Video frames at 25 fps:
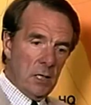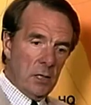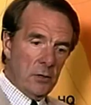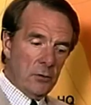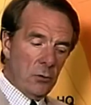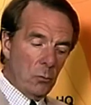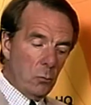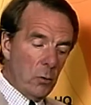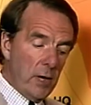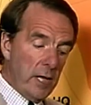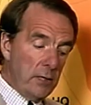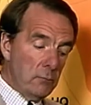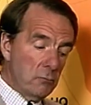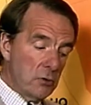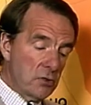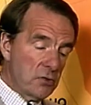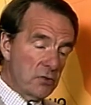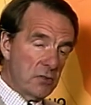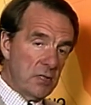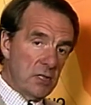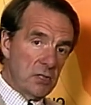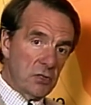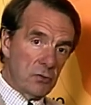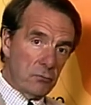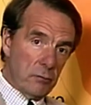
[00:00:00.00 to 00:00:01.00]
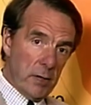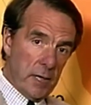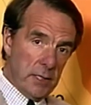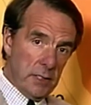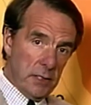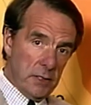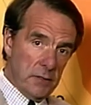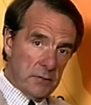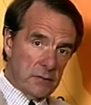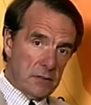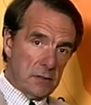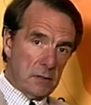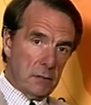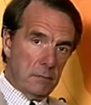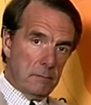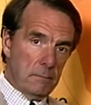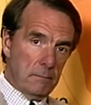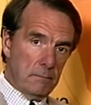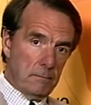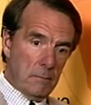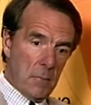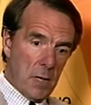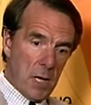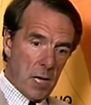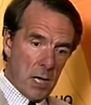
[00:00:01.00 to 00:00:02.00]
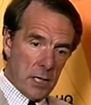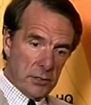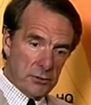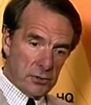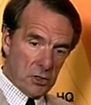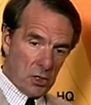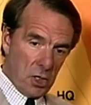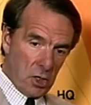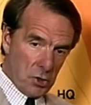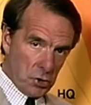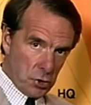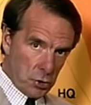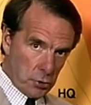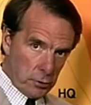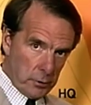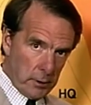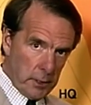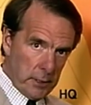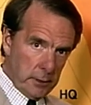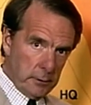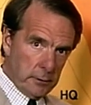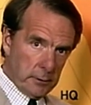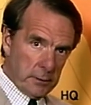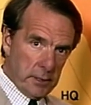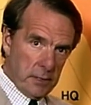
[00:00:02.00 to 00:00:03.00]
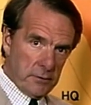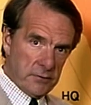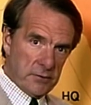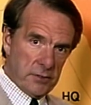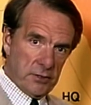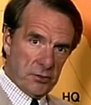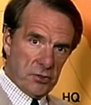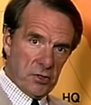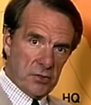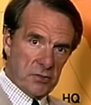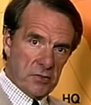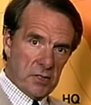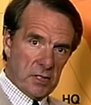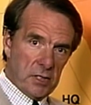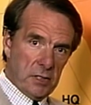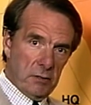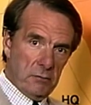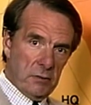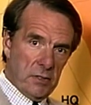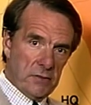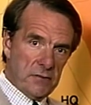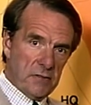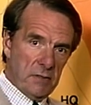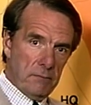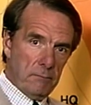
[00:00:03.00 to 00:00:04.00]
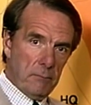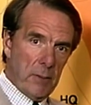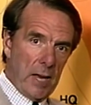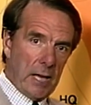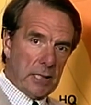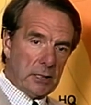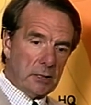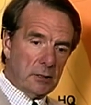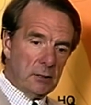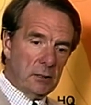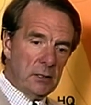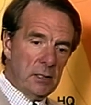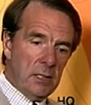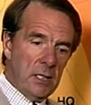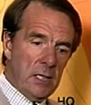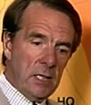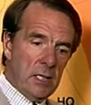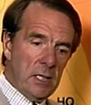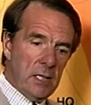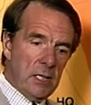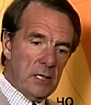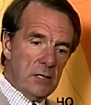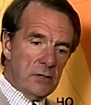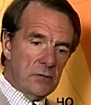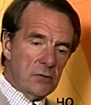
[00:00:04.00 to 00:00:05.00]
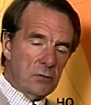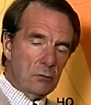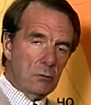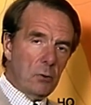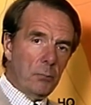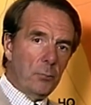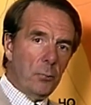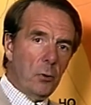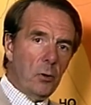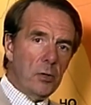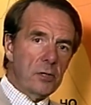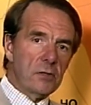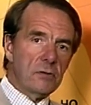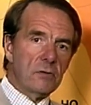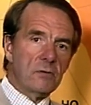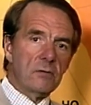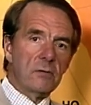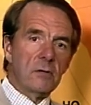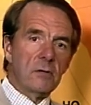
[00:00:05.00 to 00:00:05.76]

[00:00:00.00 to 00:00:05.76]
The way in which the Israelis command and control those logistic units in battle is to appoint